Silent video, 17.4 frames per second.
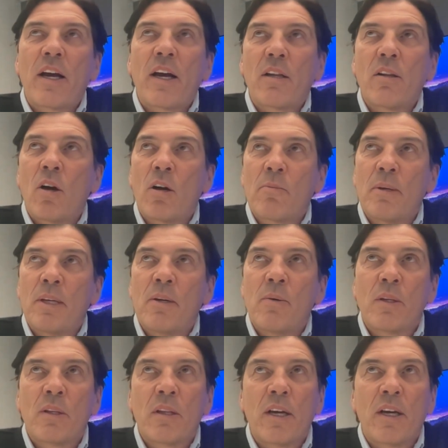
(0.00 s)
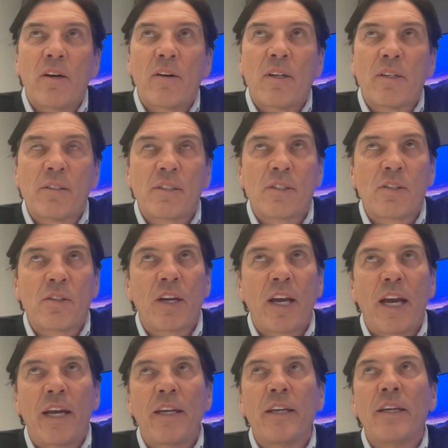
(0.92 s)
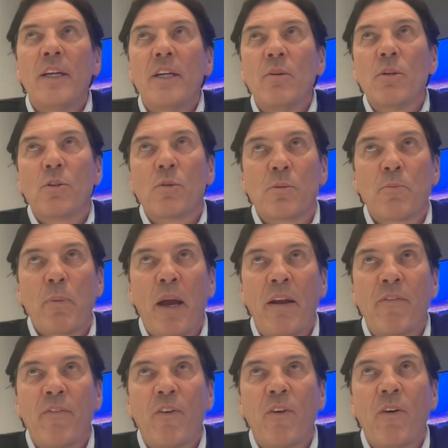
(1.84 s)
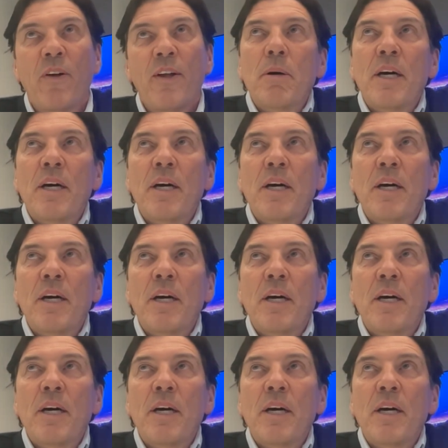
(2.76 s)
I had a long meeting with Larry and Sergey, which was painful.